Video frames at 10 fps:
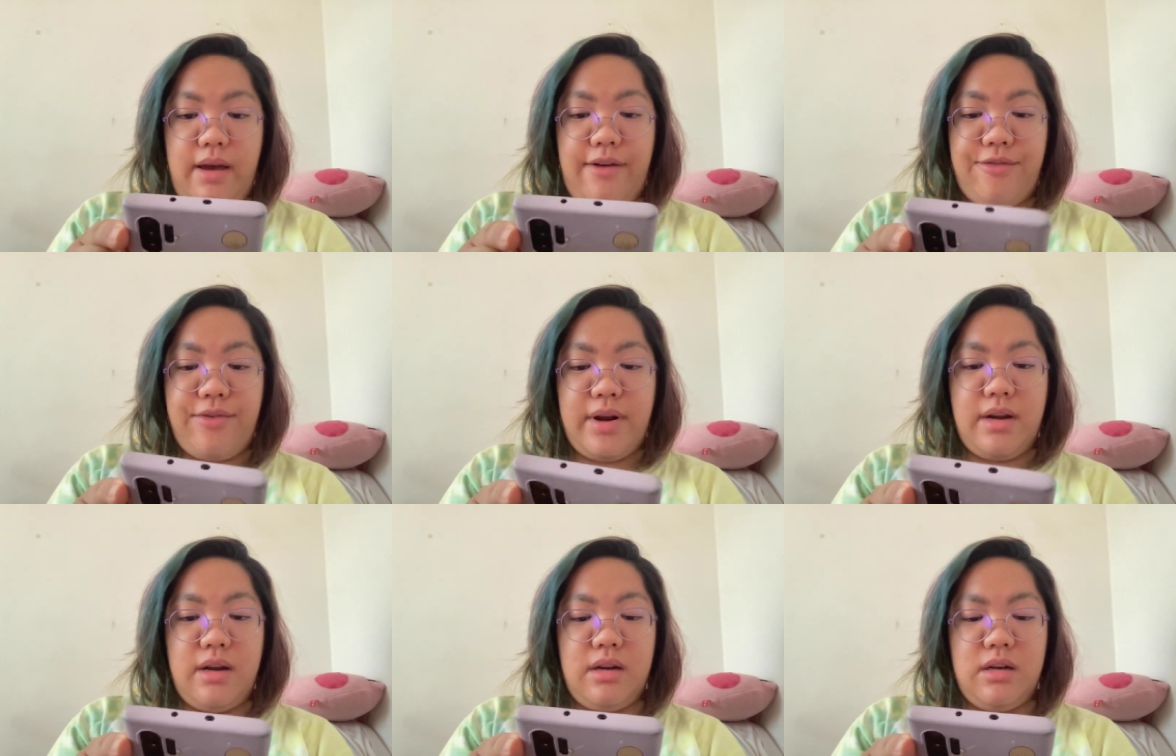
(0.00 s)

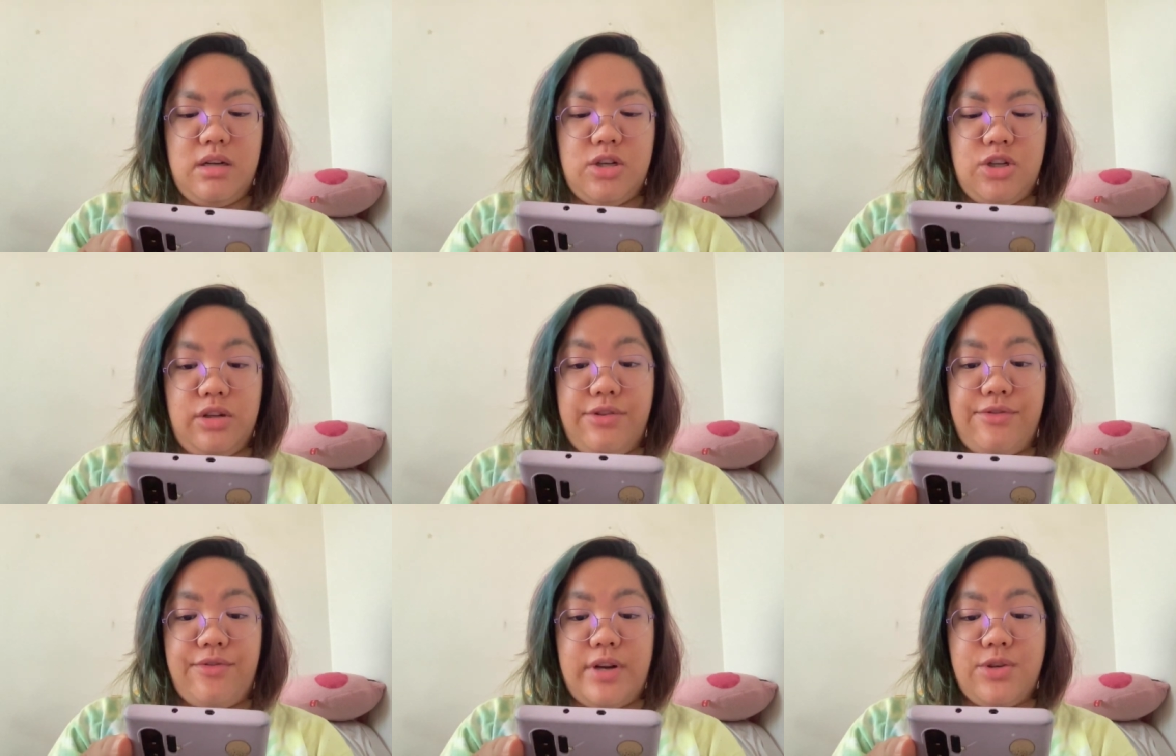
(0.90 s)
French, Learn
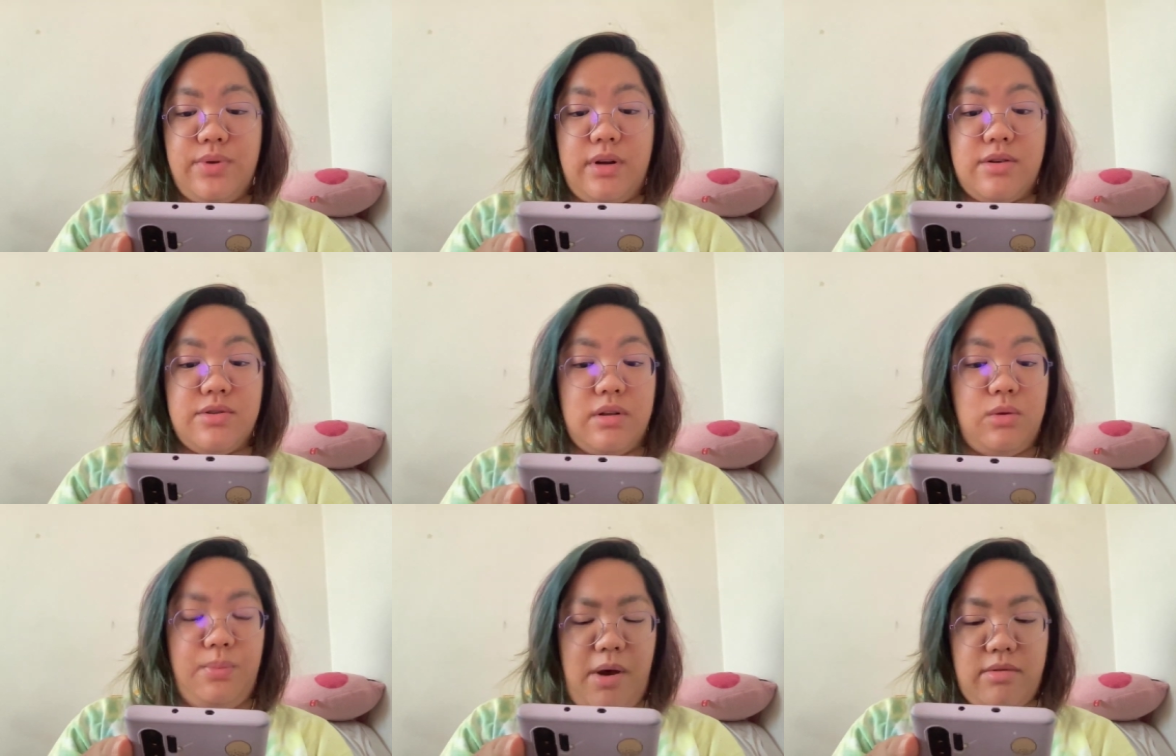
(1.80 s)
French with Arsène
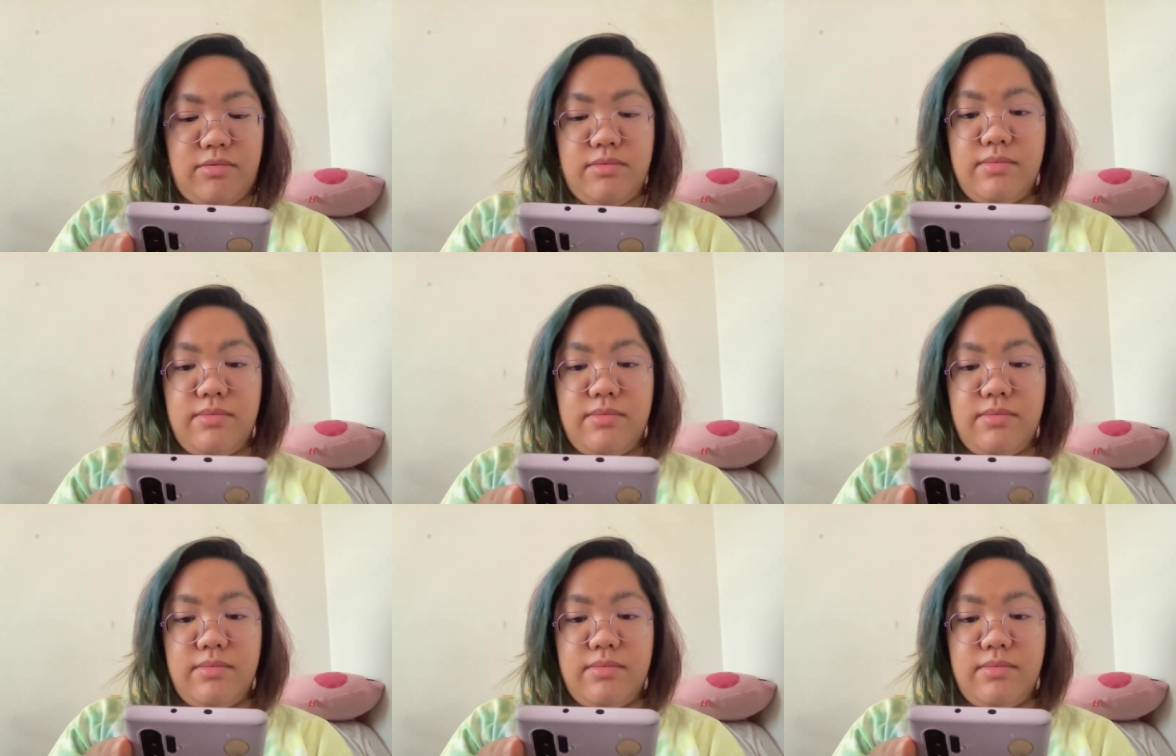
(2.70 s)
Dupin.